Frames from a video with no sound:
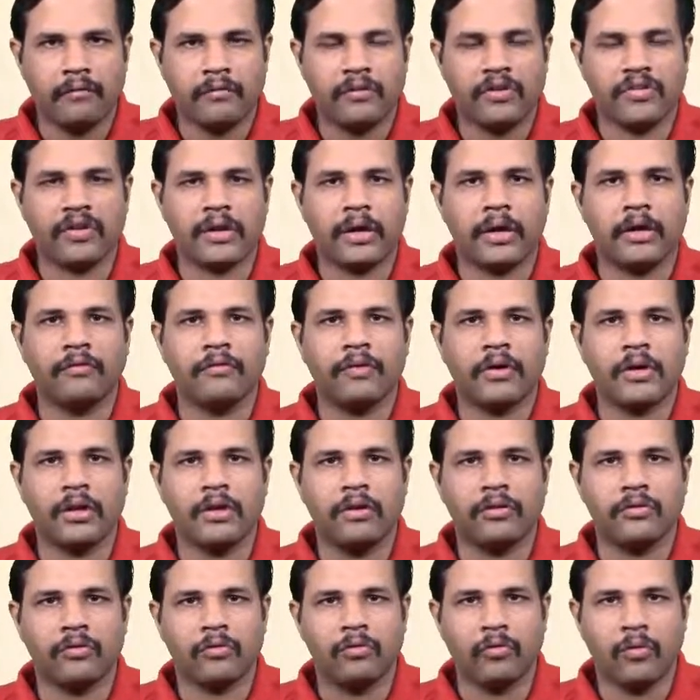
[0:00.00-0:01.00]
the second one
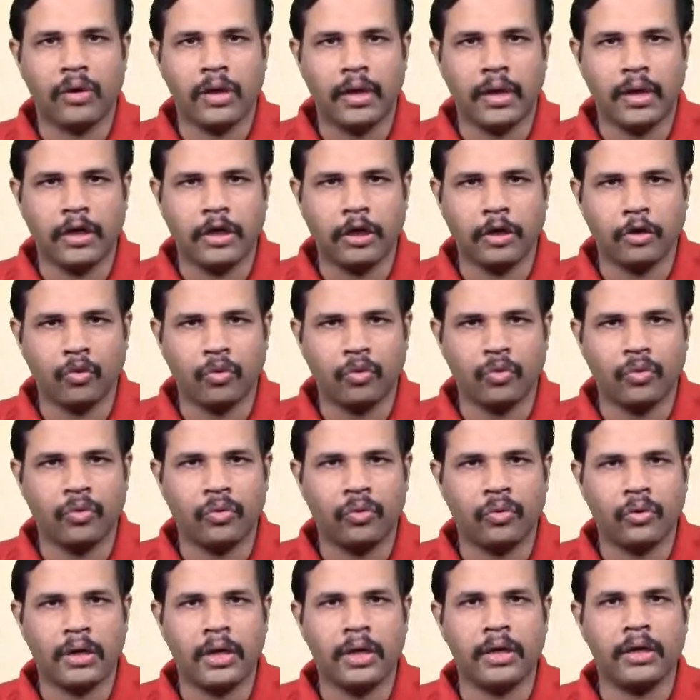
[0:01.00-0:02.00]
is
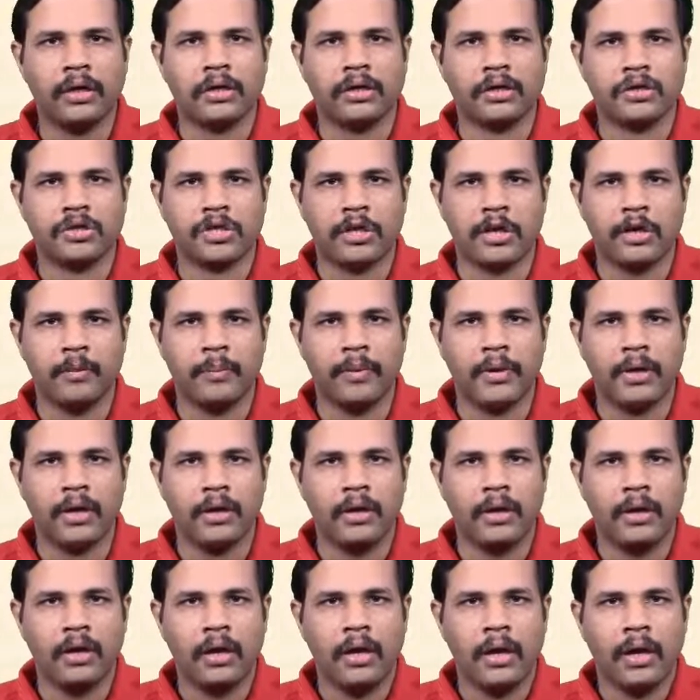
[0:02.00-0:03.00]
182-day treasury
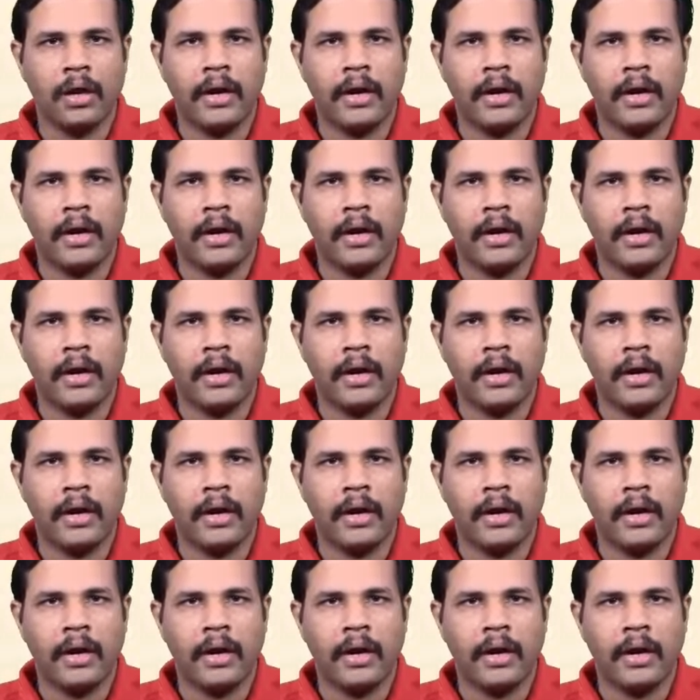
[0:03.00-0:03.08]
bill,